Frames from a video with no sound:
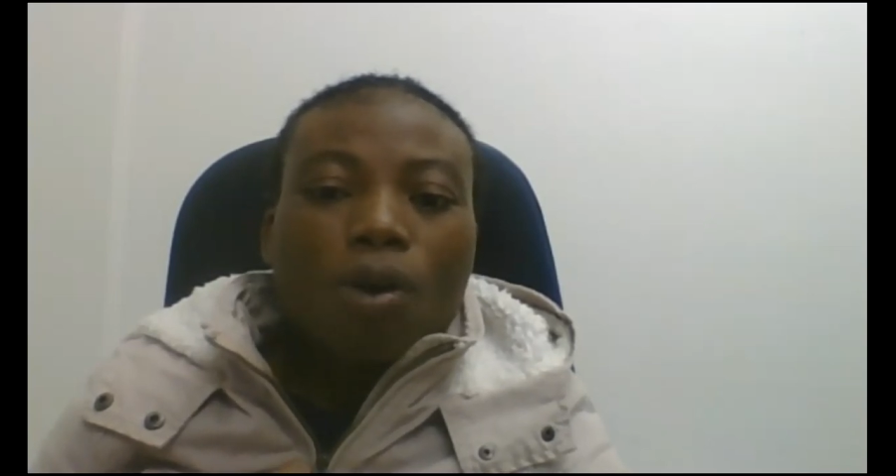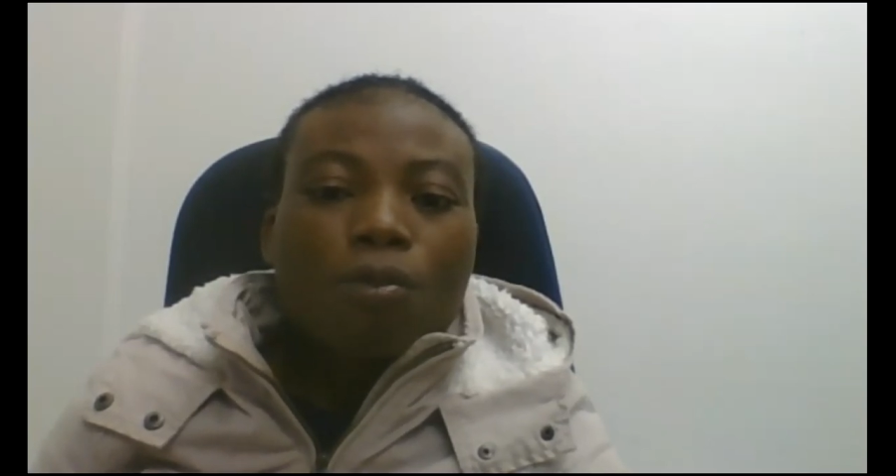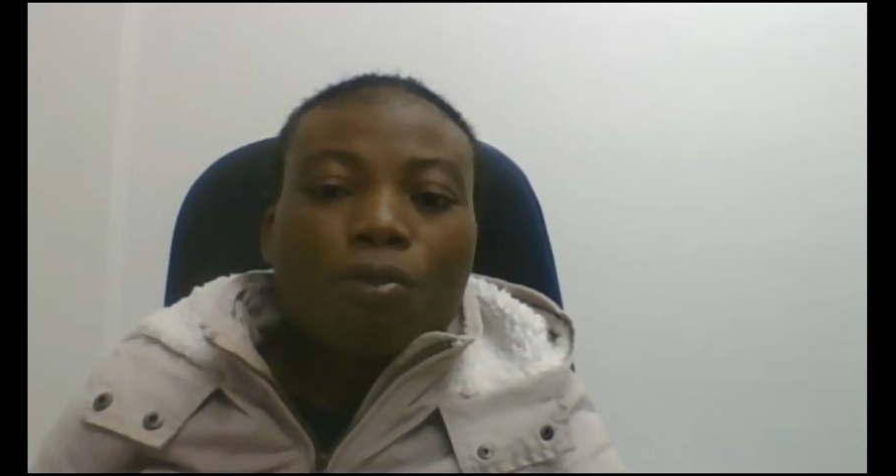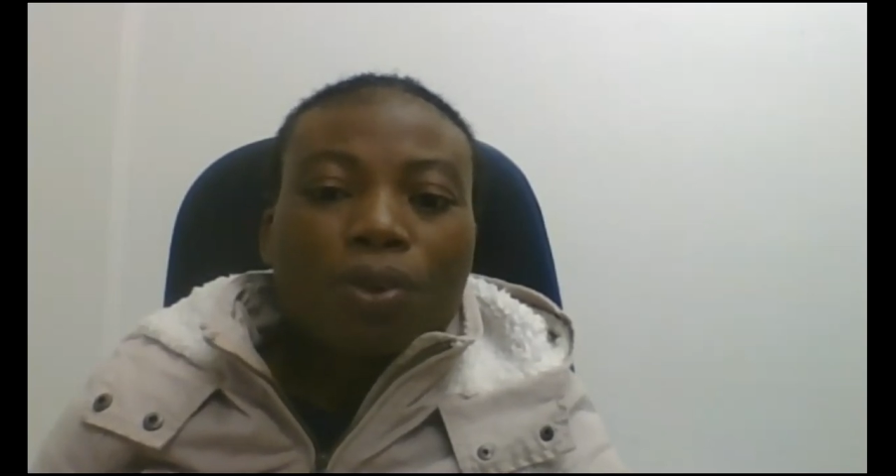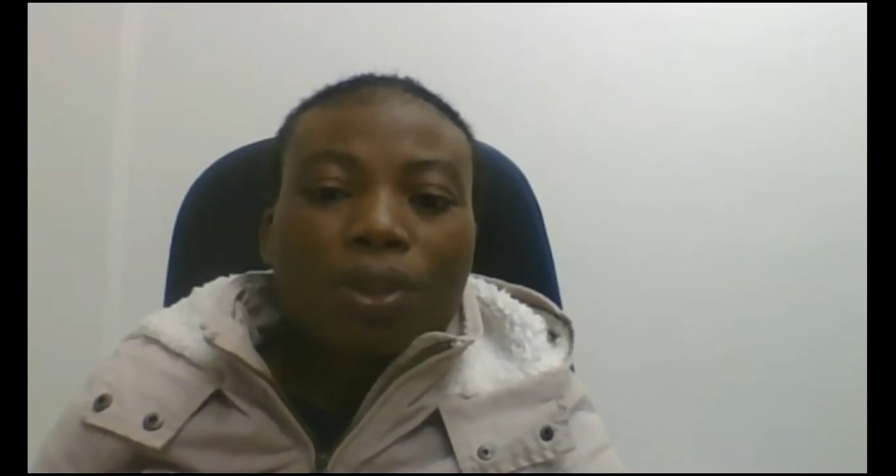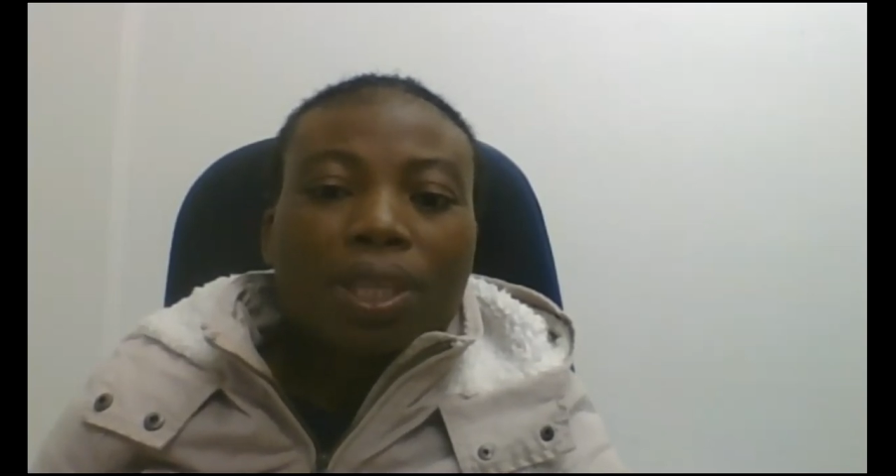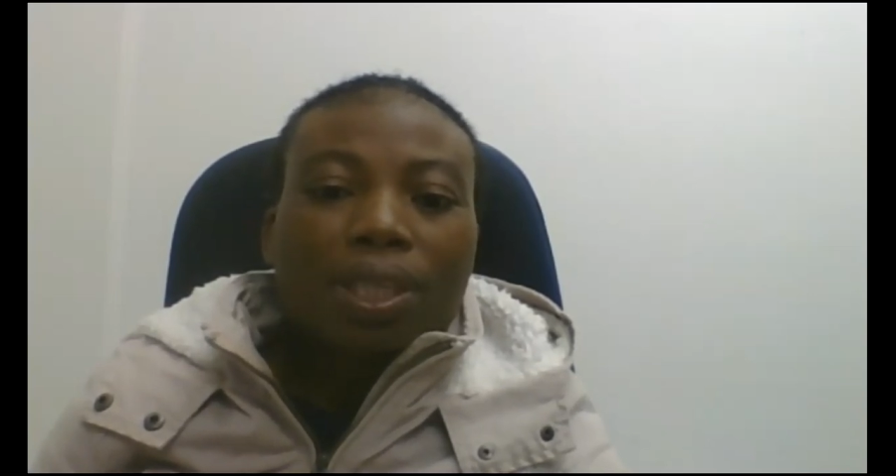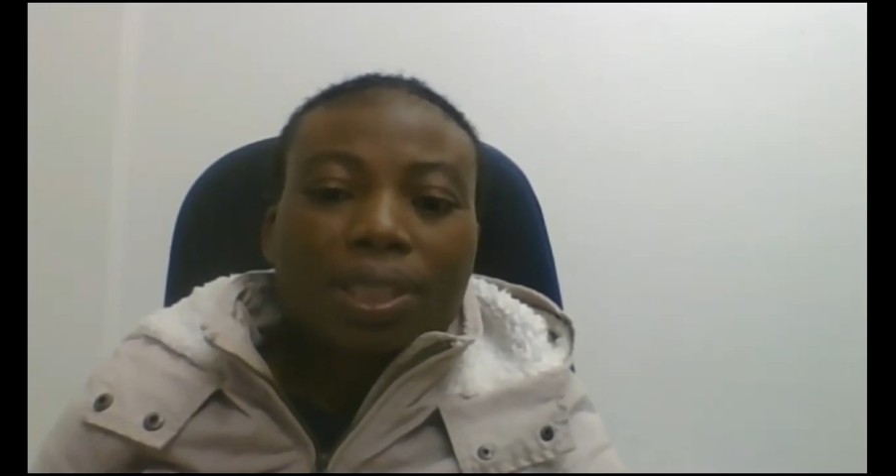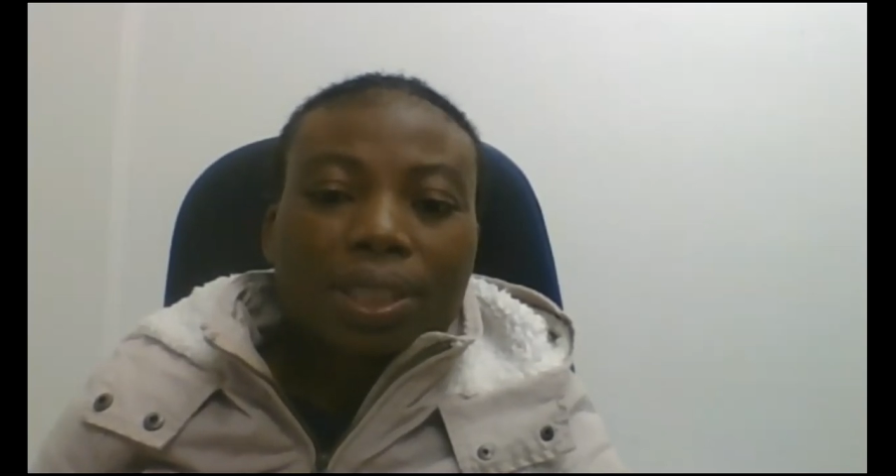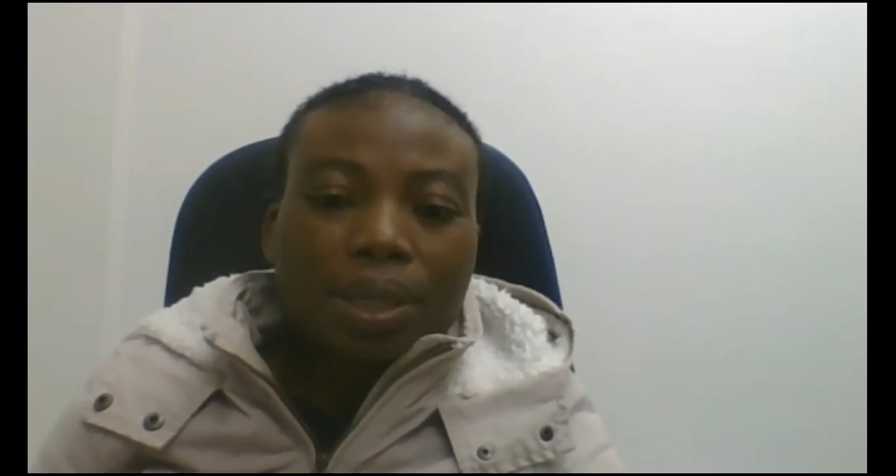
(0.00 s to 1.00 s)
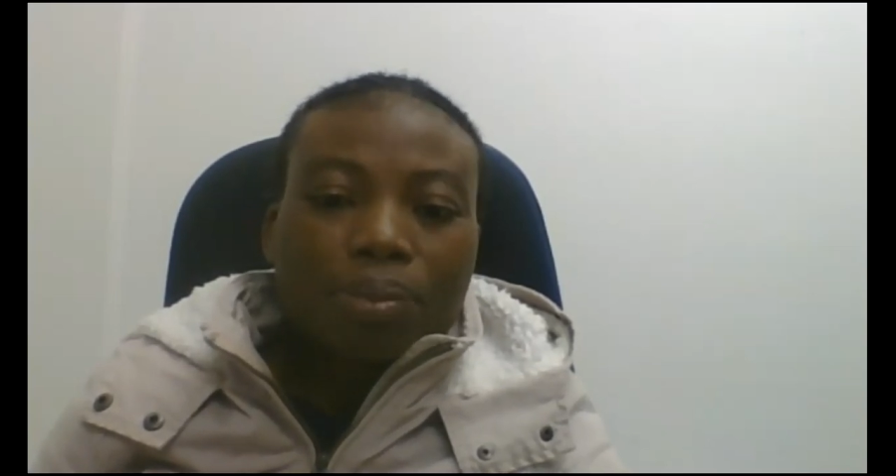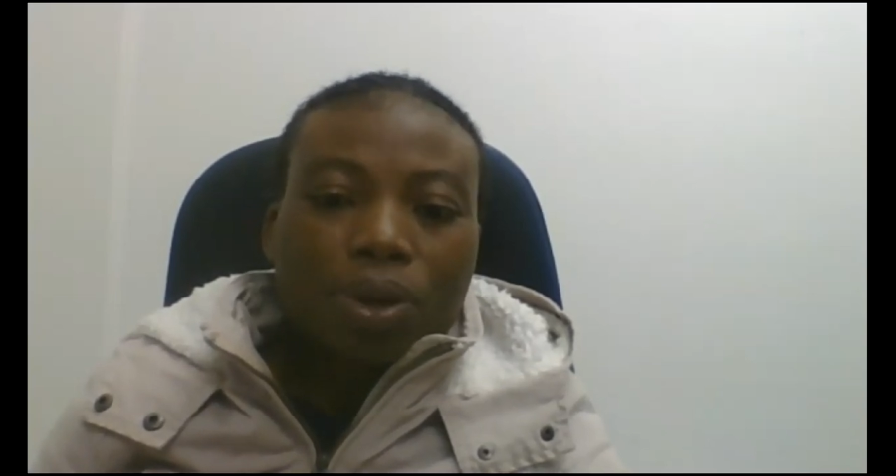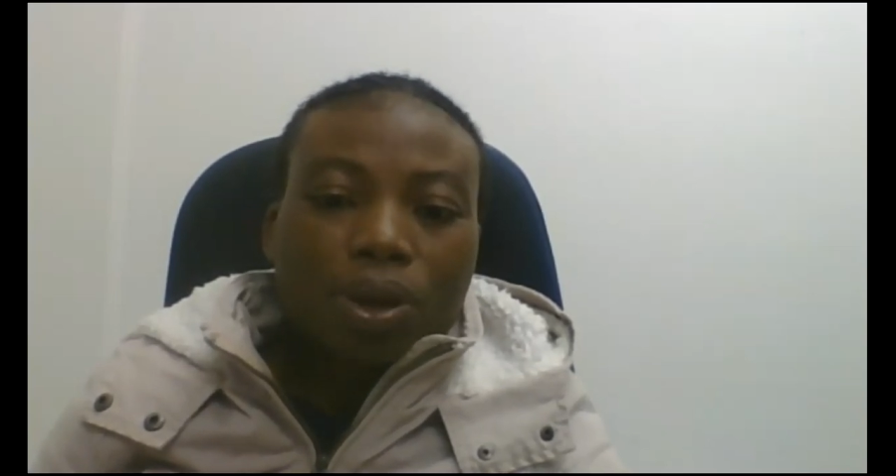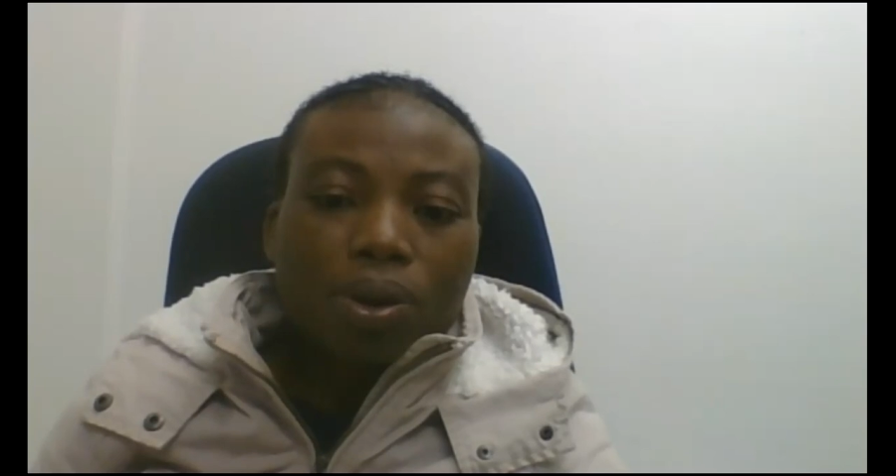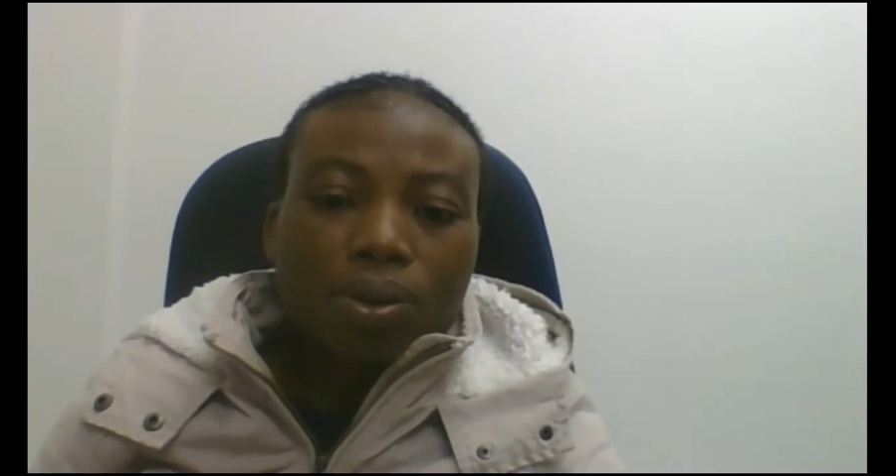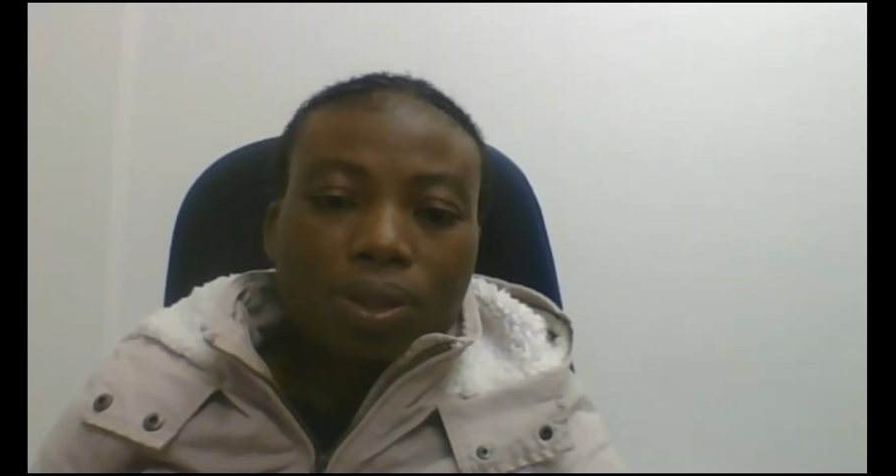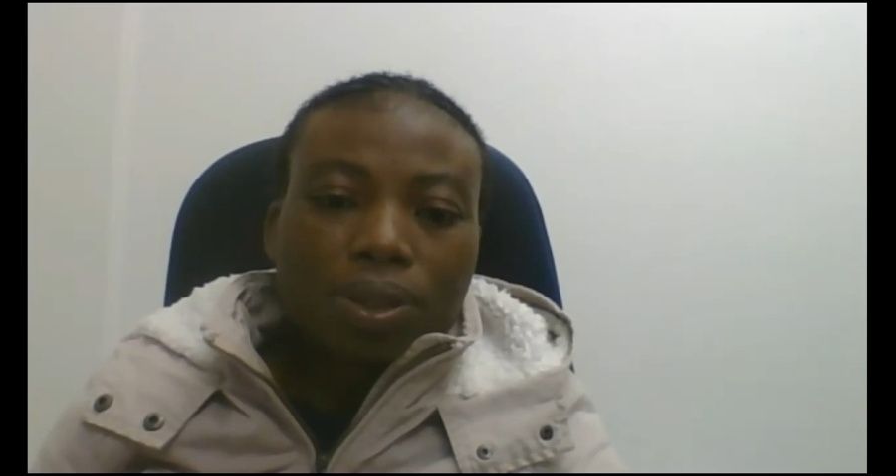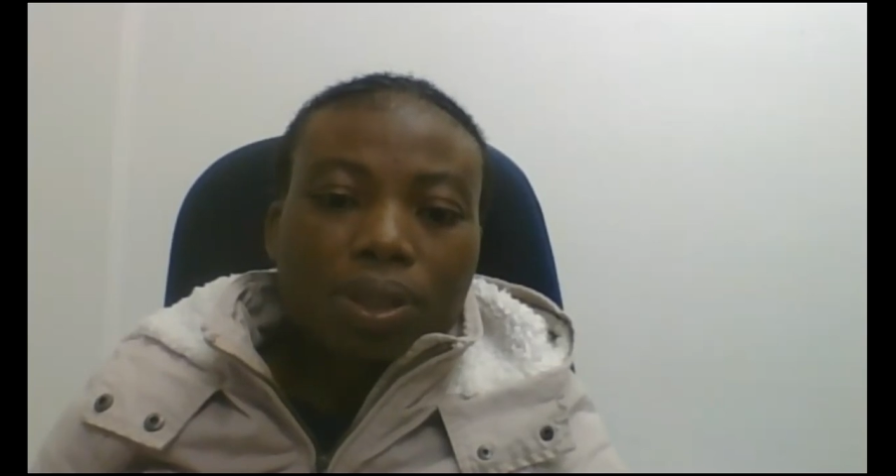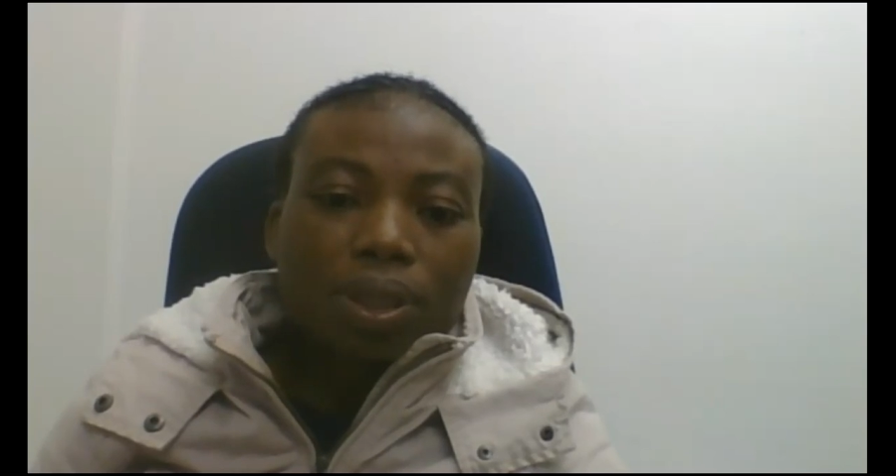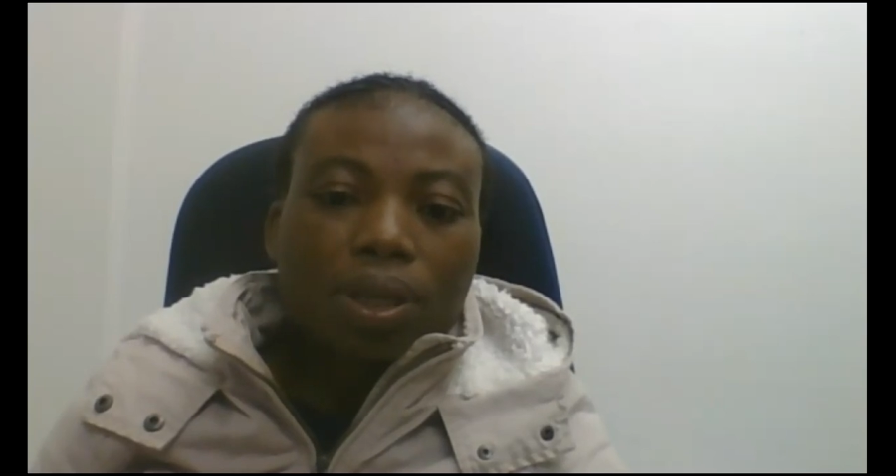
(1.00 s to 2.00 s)
offering this same
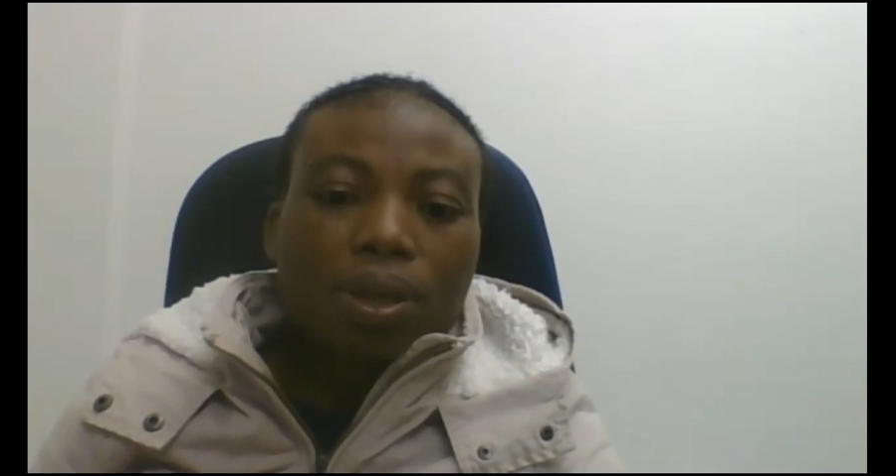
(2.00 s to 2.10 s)
course